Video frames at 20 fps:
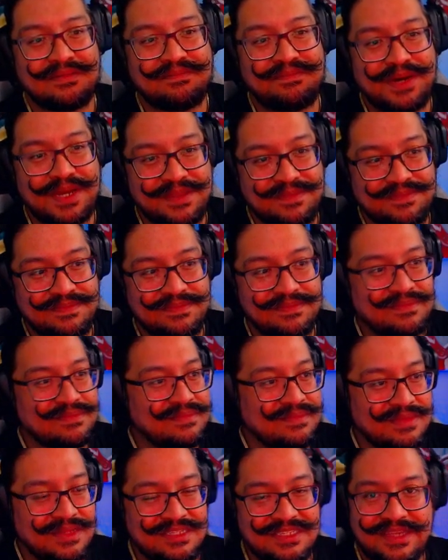But
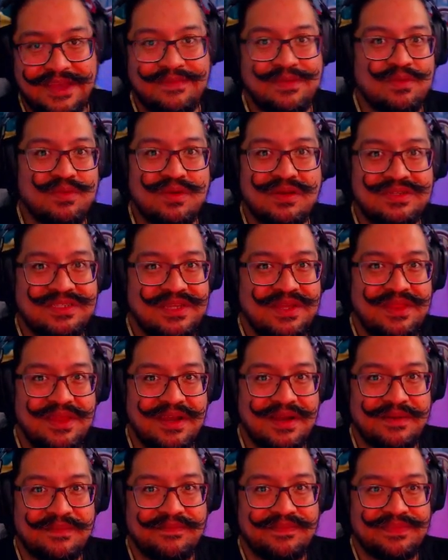Save the World's still
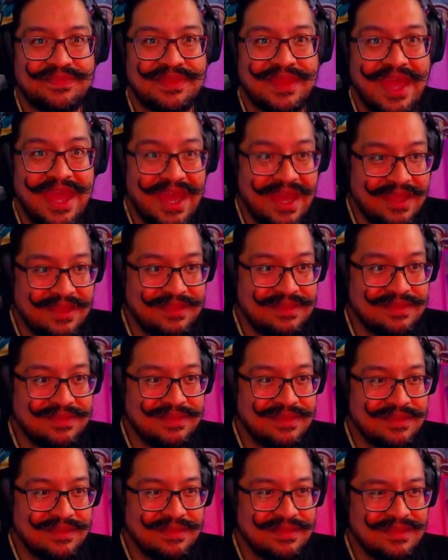there. And
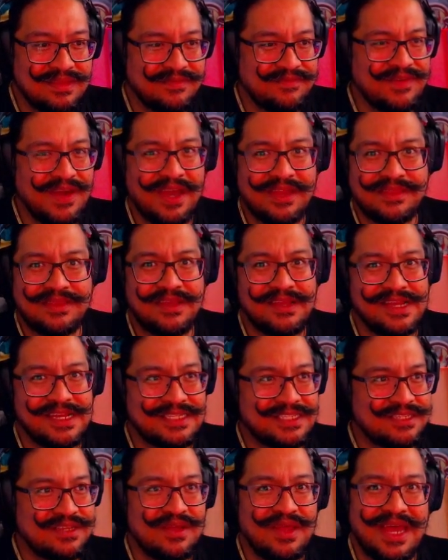the fact that it
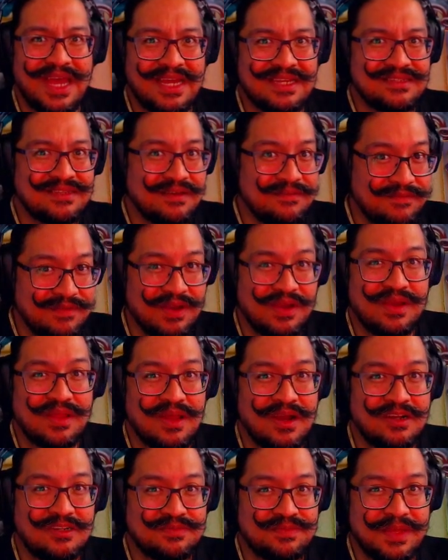still has a very
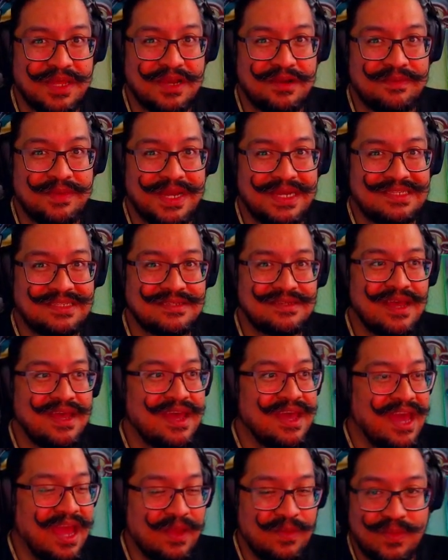large player base
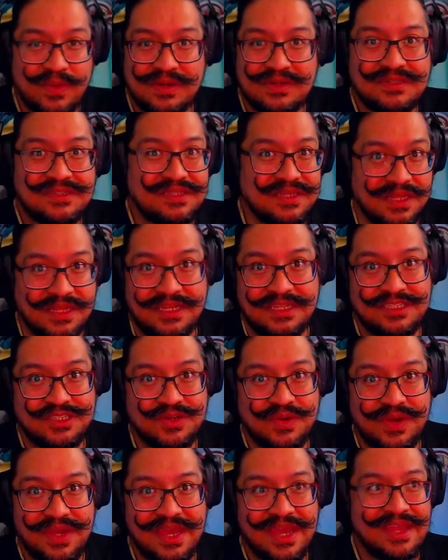and we're still
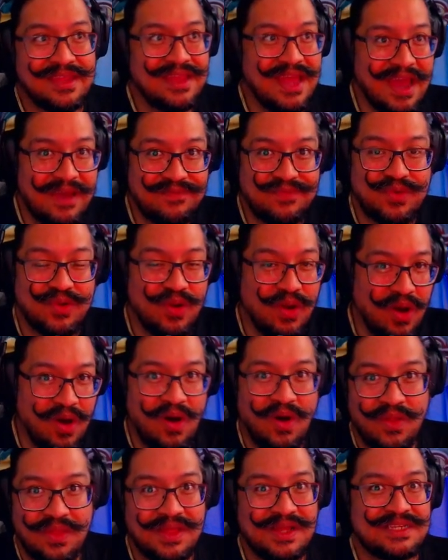enjoying it after
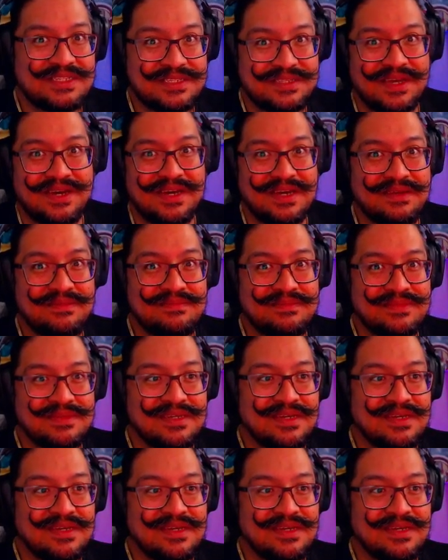all this time,